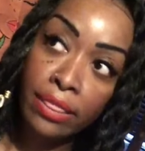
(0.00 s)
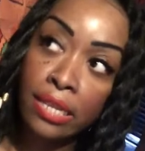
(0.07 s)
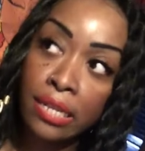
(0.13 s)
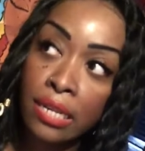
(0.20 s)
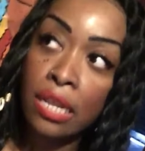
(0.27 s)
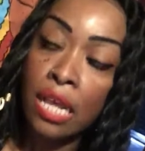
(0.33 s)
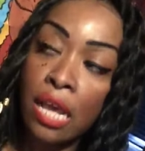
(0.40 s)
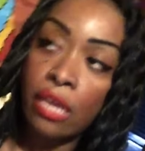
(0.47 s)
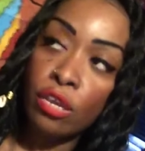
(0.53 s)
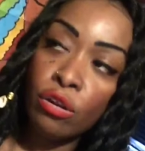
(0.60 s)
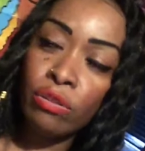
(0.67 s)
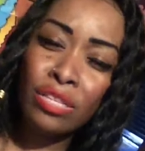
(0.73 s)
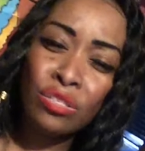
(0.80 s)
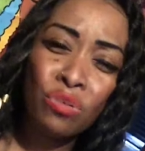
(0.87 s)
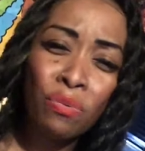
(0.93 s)
And then, you
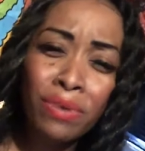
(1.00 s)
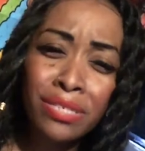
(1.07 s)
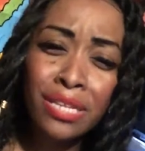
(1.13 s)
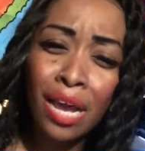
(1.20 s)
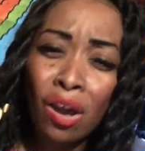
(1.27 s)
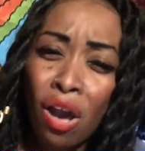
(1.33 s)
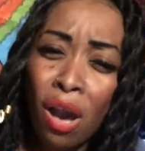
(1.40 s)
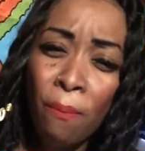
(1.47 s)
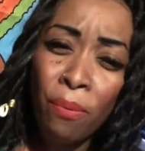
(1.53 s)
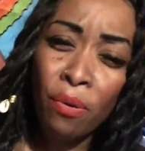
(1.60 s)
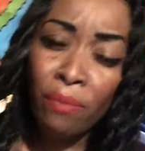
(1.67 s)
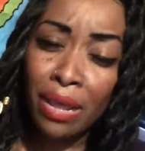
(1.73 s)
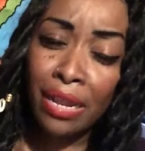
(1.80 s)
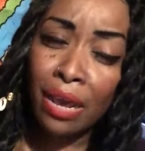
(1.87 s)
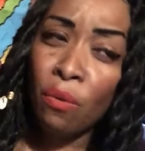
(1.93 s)
know, there's always that couple
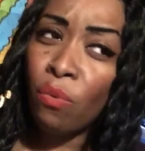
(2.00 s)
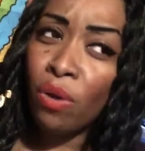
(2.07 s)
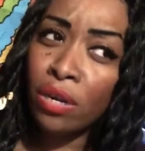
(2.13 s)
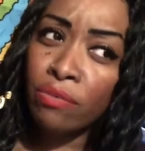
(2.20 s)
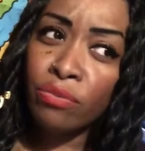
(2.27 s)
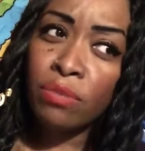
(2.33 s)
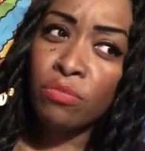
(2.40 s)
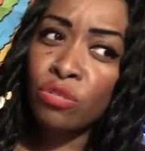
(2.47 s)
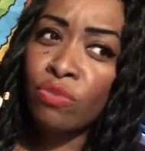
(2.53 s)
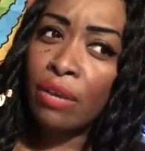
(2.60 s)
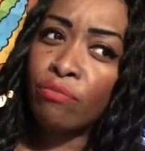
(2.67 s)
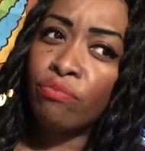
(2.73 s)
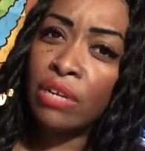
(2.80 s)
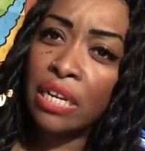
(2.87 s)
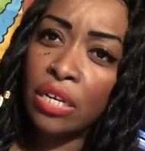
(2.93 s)
where like one of them's
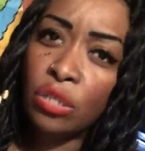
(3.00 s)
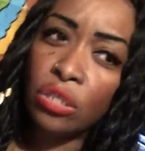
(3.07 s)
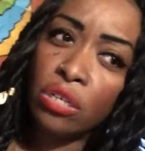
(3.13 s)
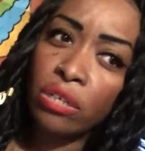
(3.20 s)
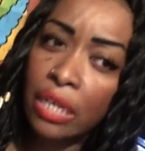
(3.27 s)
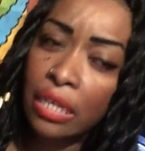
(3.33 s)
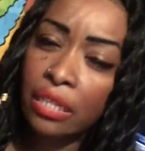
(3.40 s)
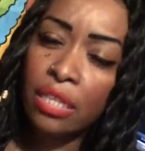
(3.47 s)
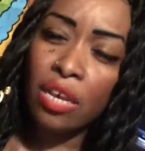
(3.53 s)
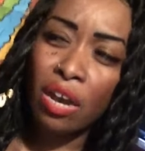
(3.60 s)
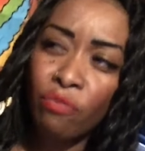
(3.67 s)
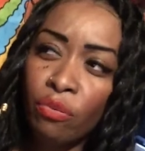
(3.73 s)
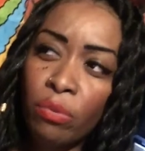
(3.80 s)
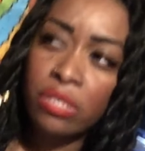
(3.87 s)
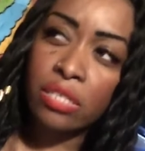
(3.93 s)
like really good looking, the
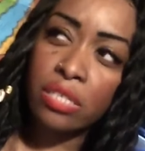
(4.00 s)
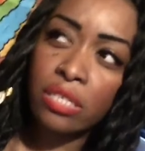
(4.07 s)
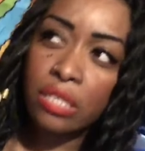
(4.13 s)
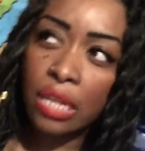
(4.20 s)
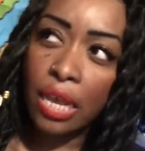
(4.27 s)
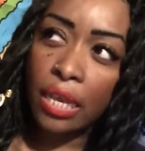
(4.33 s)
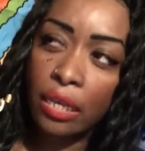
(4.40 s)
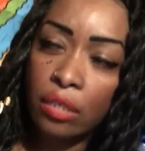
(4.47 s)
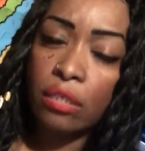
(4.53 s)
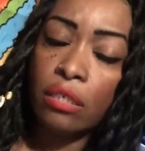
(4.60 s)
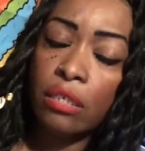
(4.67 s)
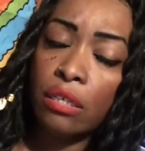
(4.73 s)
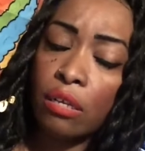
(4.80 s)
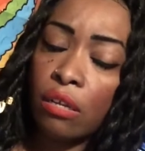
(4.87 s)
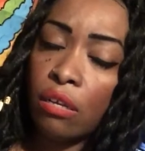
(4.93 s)
other one's just like
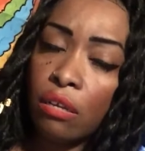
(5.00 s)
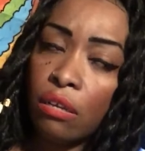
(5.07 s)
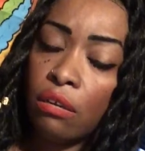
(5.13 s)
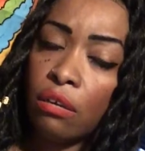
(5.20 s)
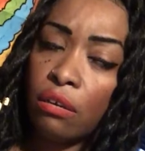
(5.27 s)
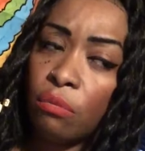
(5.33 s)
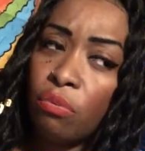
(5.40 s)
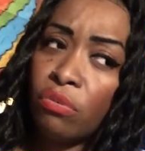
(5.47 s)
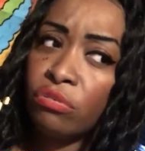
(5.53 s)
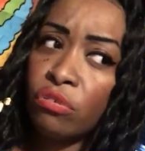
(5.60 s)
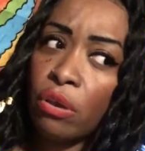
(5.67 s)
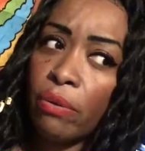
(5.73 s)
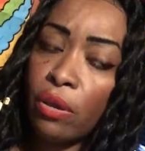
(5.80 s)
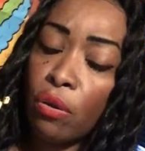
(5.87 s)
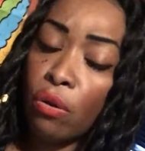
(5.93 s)
what's
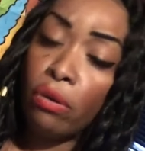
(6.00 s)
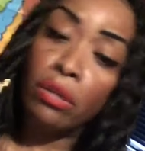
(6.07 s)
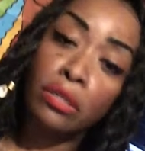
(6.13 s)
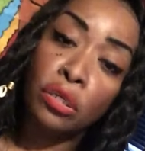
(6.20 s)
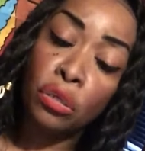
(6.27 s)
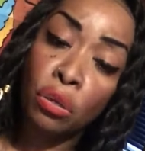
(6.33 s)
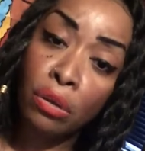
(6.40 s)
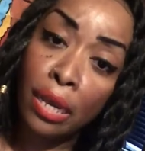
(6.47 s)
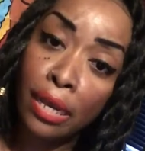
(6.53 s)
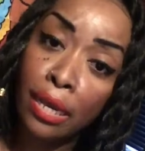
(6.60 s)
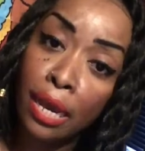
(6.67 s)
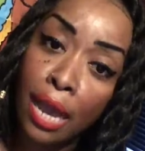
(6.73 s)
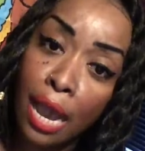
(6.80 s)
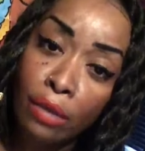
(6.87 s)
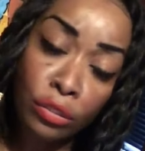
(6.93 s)
going on you know like
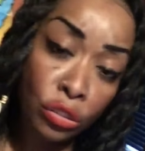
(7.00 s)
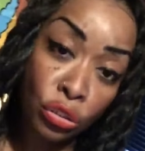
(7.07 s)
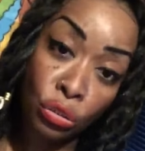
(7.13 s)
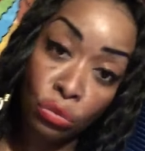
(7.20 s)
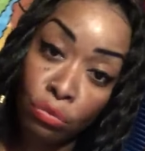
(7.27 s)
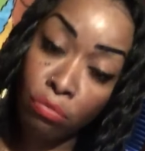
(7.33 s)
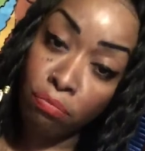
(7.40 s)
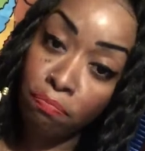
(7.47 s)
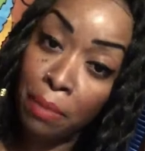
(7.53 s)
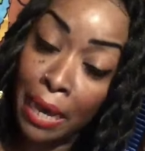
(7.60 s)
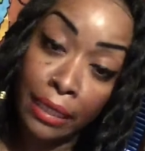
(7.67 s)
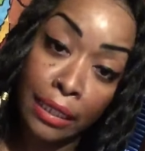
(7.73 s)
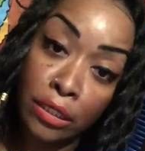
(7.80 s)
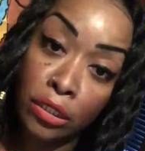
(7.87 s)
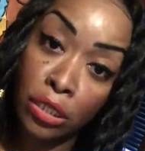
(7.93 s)
how did you
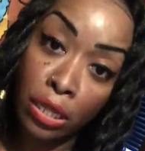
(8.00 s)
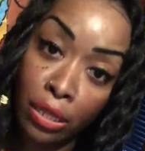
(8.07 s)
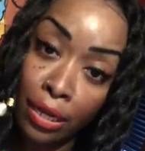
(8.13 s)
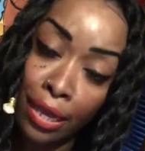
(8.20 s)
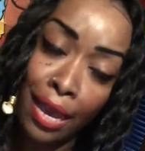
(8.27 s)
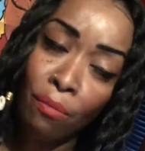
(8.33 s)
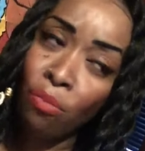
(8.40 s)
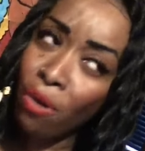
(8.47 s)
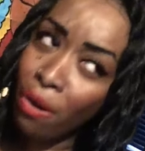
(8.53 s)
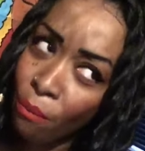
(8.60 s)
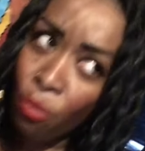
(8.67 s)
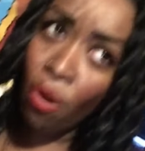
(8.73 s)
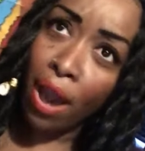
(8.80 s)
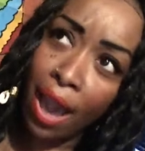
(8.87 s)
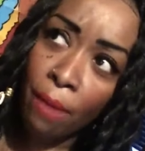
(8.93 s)
bag each other like what
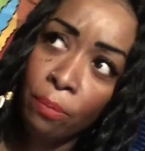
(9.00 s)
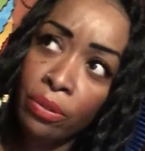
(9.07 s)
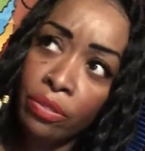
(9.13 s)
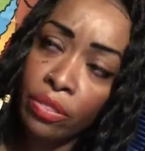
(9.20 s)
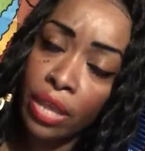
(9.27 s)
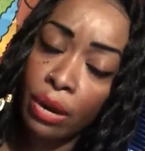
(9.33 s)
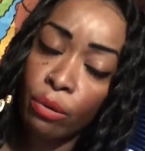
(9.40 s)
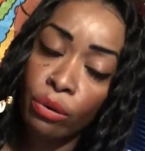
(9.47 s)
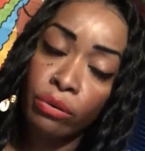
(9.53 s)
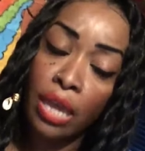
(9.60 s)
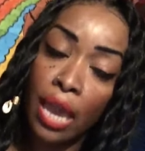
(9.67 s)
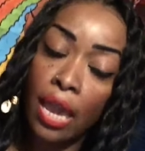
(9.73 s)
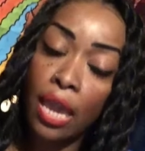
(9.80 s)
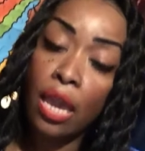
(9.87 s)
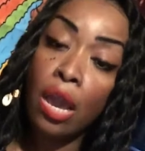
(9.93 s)
what happened there
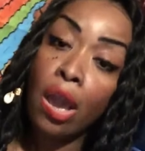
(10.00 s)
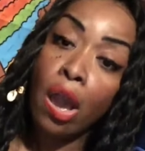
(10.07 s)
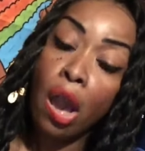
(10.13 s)
okay